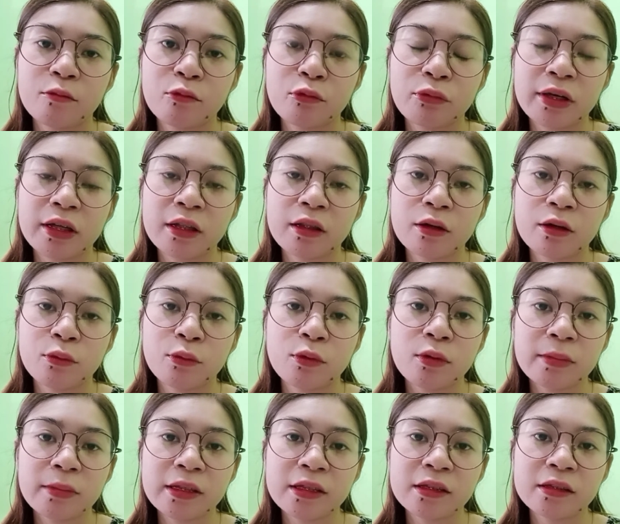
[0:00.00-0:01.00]
with a
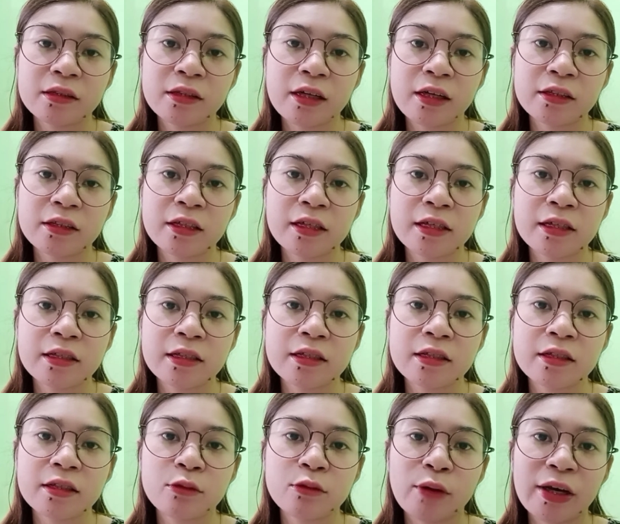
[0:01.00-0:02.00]
woman, not
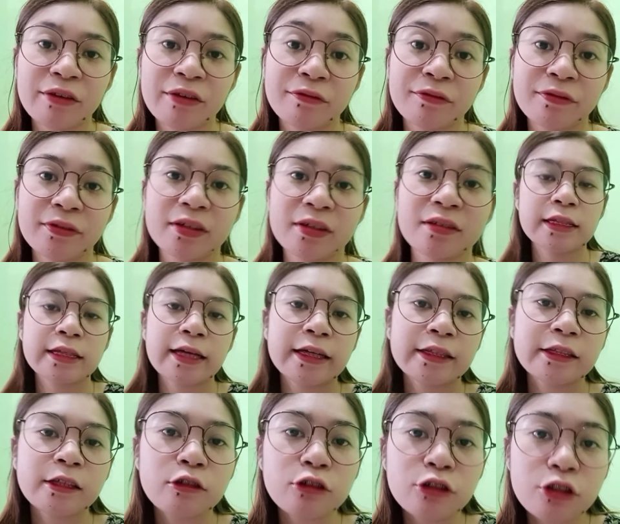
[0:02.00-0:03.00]
his wife.
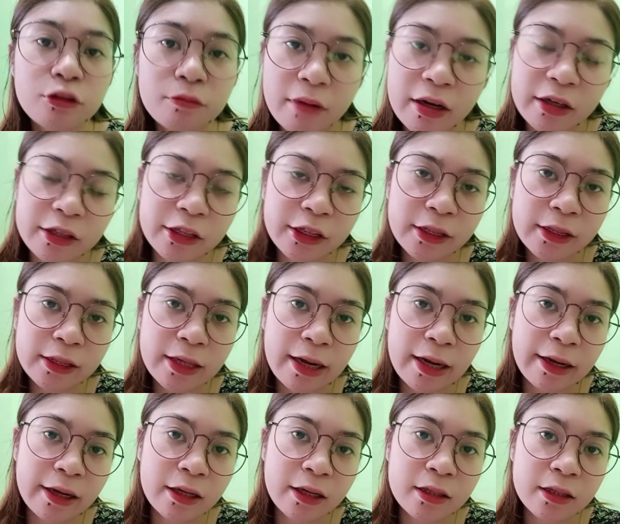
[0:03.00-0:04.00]
Scandalous manner,
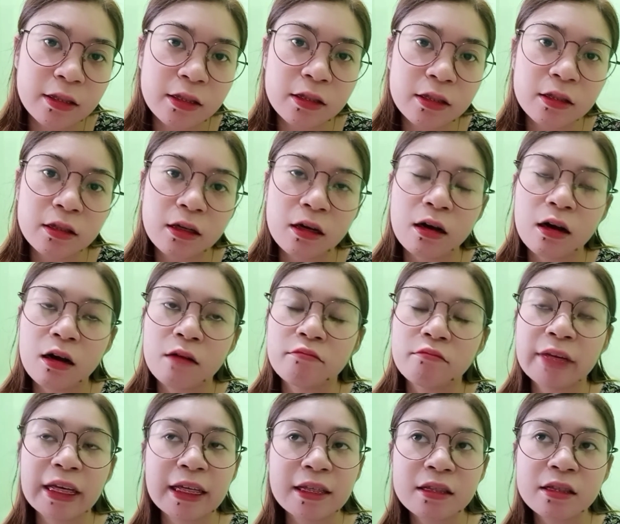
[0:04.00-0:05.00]
guys,
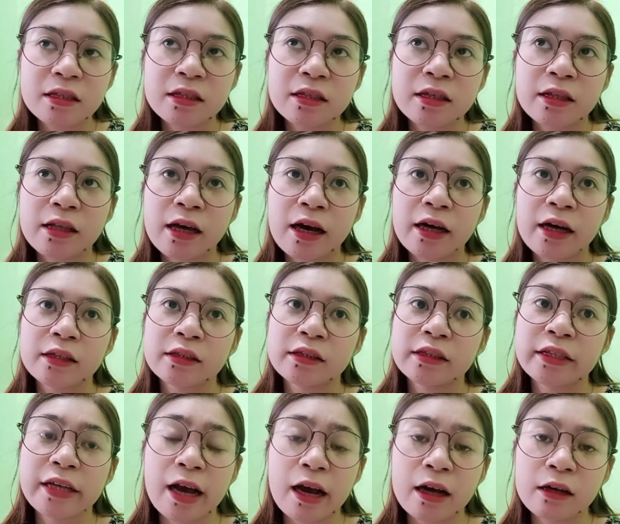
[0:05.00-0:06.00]
means that
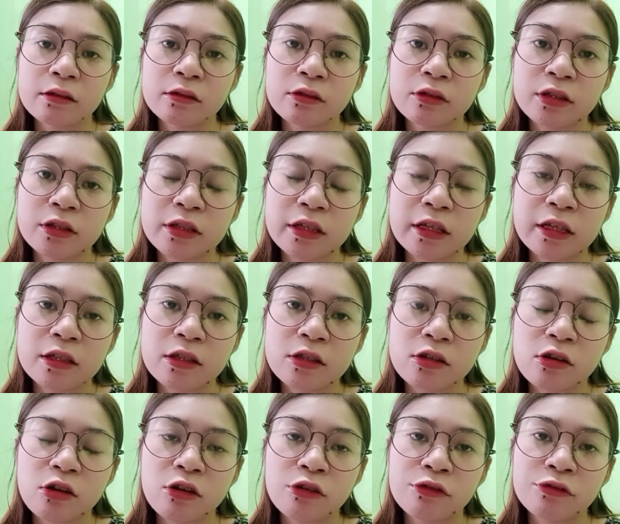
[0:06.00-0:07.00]
the act
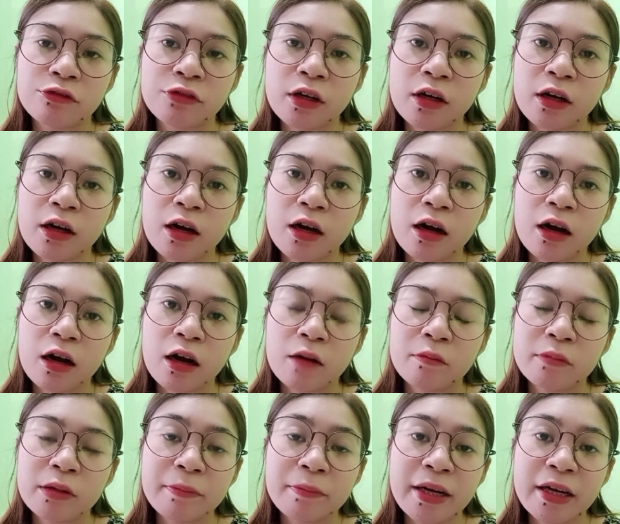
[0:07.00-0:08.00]
consists of
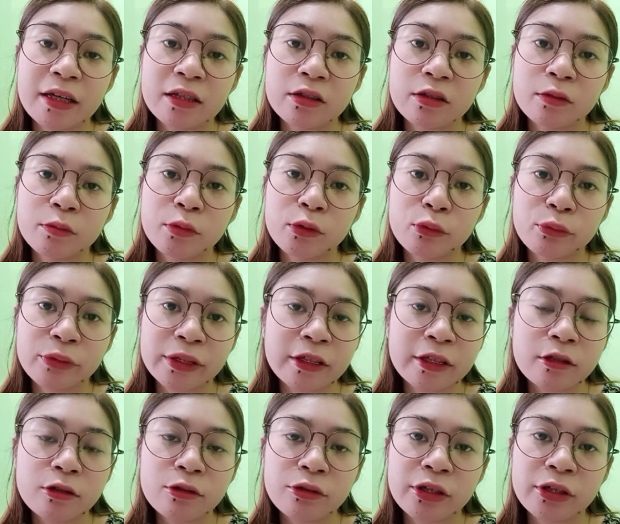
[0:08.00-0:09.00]
reprehensible
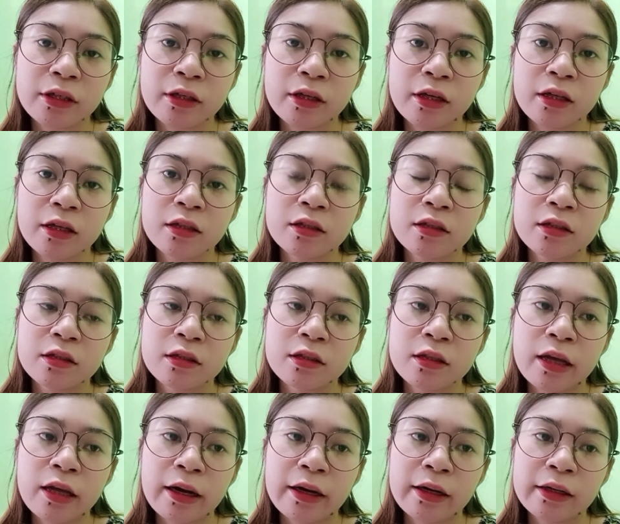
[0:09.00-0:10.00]
words or deeds
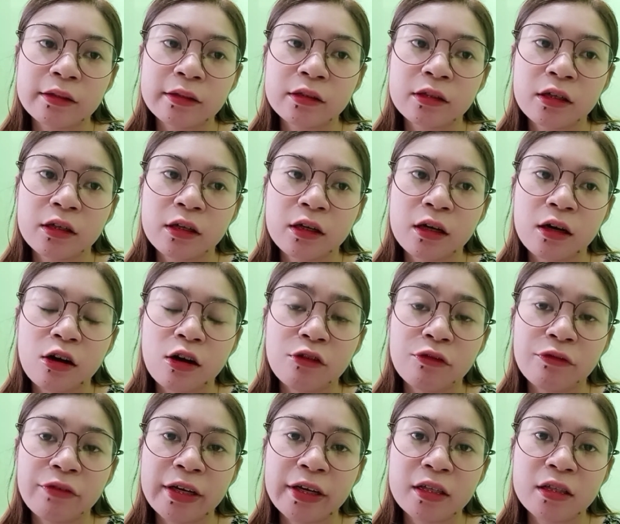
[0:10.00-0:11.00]
that
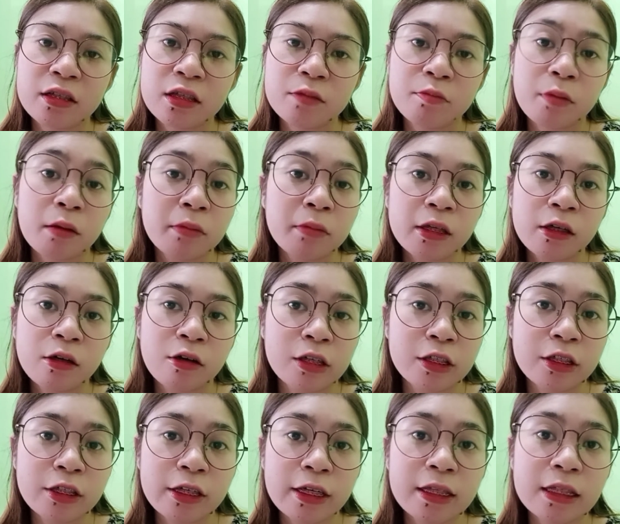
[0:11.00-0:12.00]
offends public
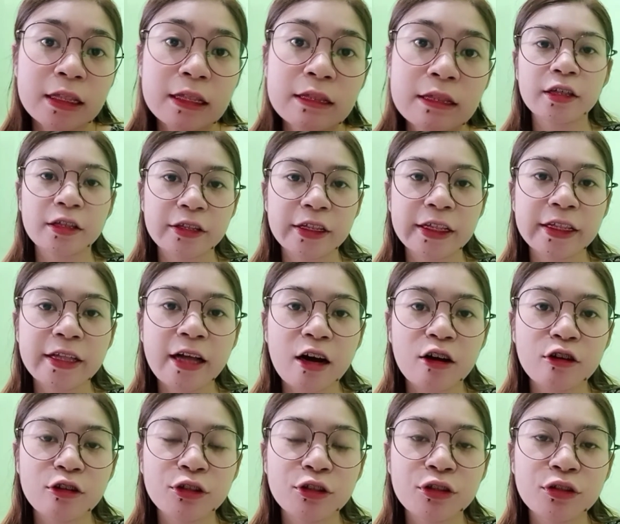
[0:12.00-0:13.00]
conscience,
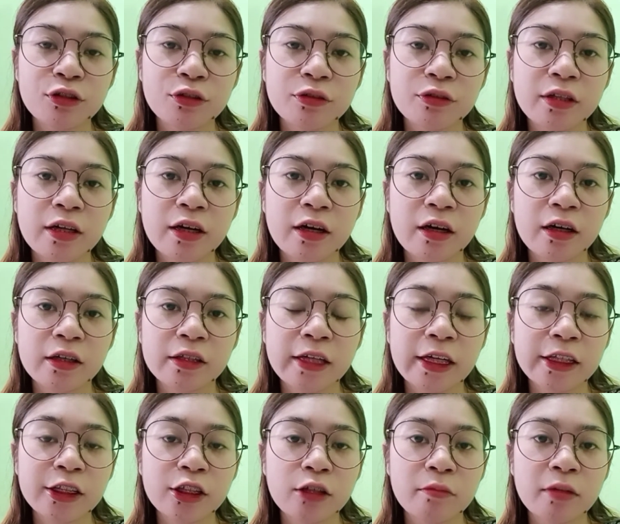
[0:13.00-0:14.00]
redounds to the
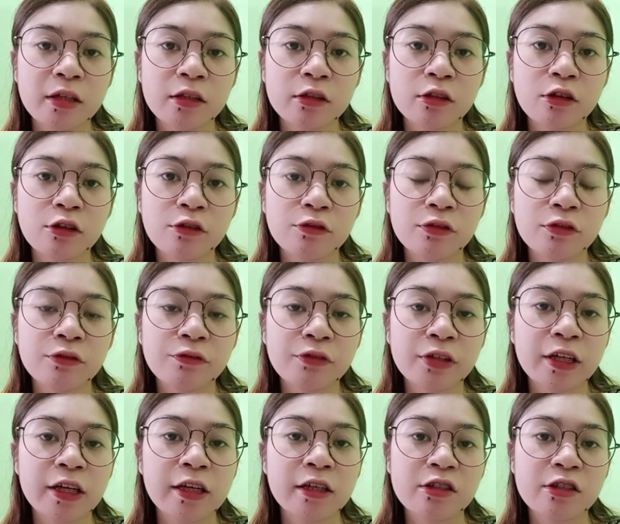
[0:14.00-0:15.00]
detriment of the
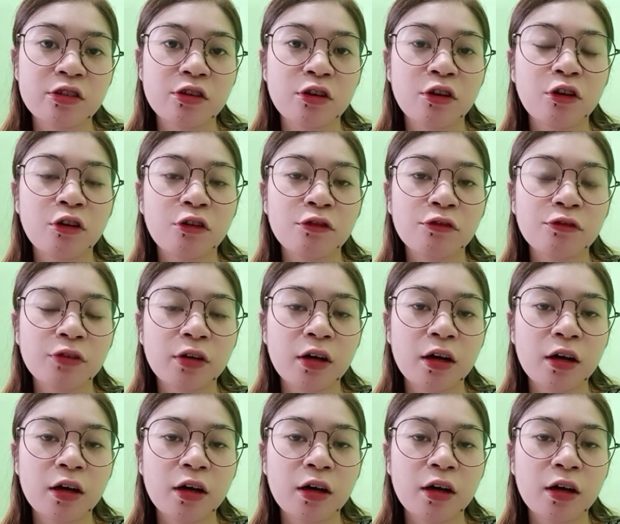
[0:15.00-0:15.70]
feelings of